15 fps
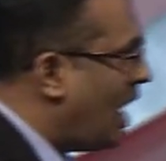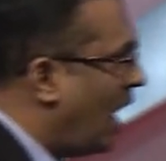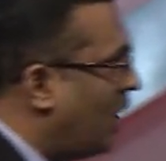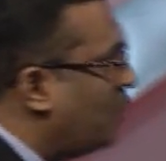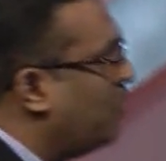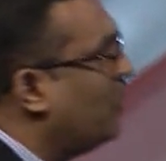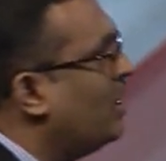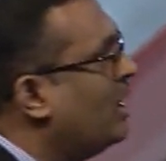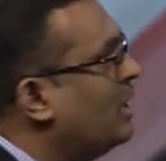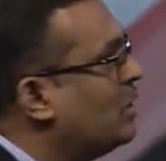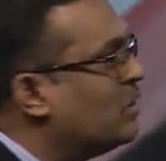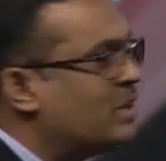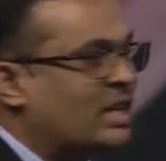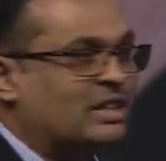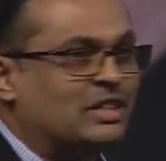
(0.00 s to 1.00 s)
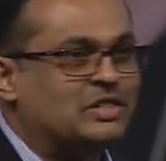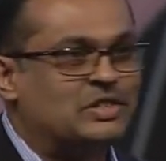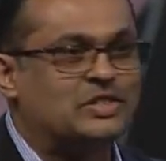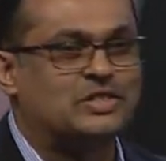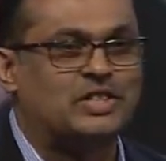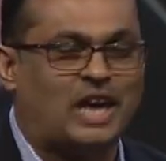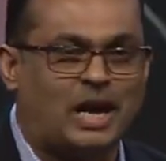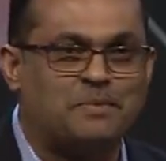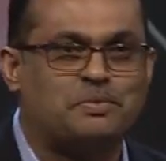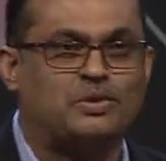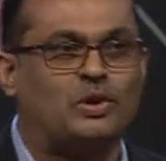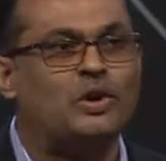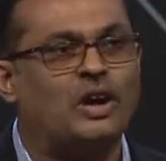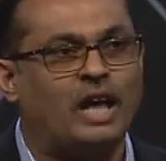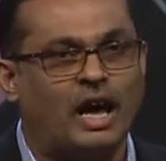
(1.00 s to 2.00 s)
I fully know that this is
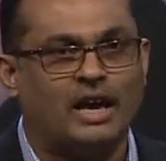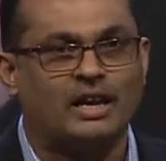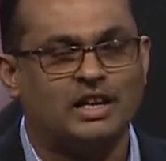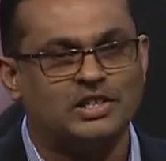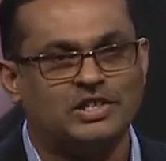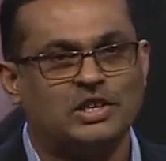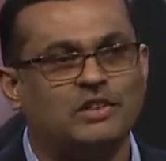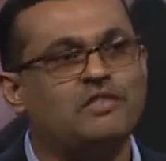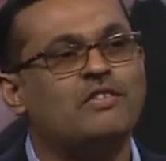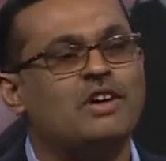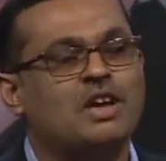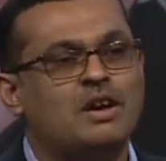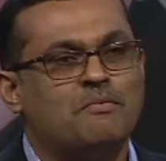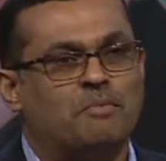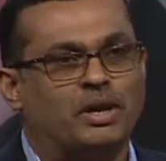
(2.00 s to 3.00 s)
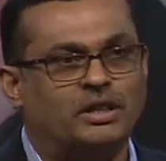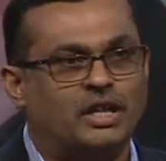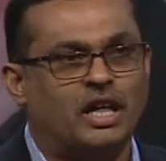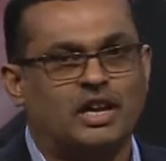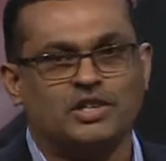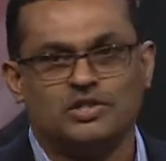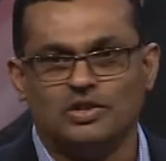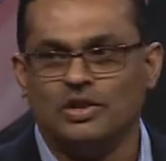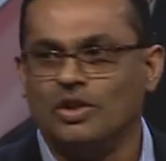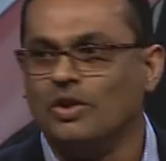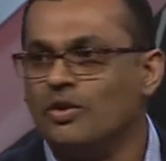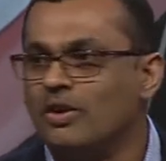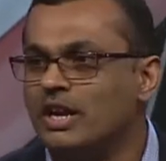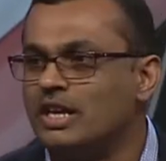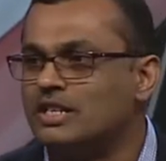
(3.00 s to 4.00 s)
absolutely aggressive, but there is
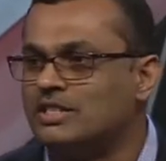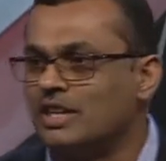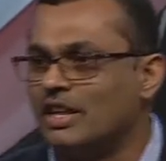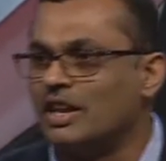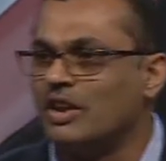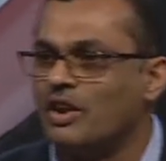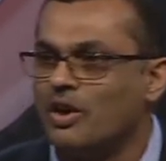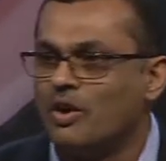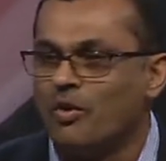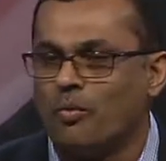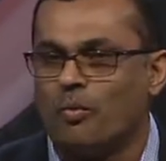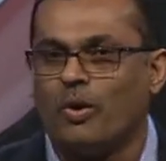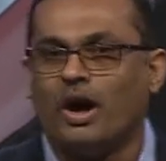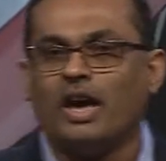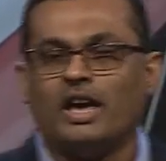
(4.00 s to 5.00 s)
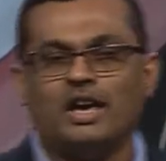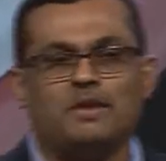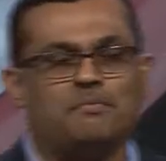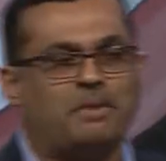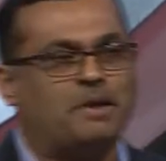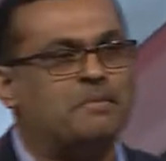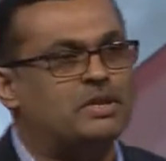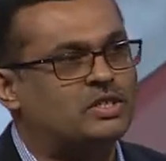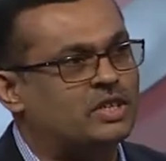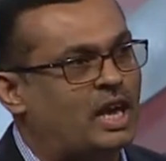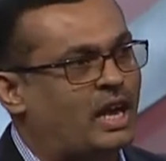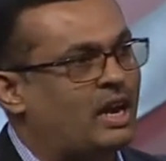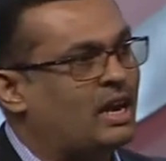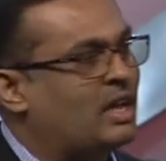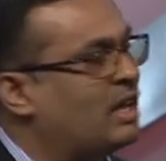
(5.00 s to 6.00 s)
no reason why Payments
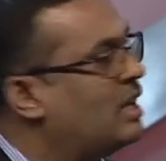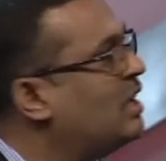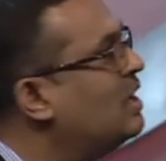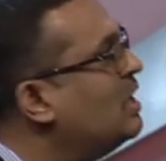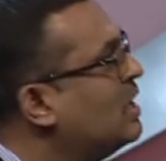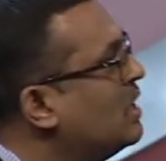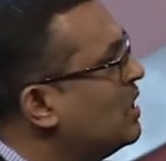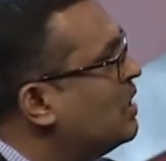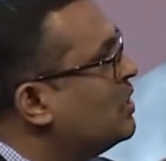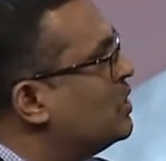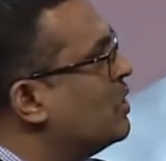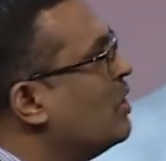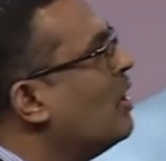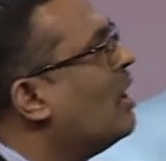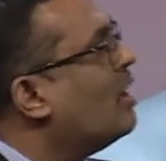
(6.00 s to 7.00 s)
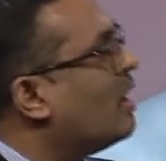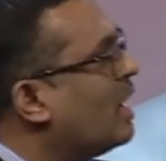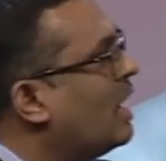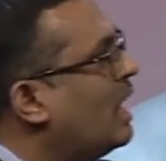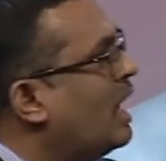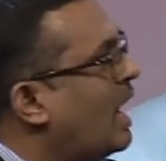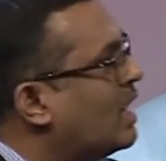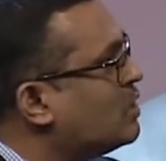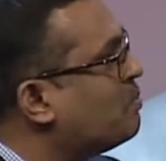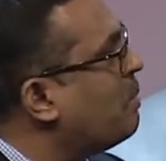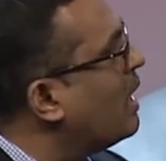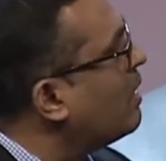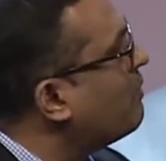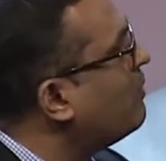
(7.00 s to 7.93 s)
Canada should not really aspire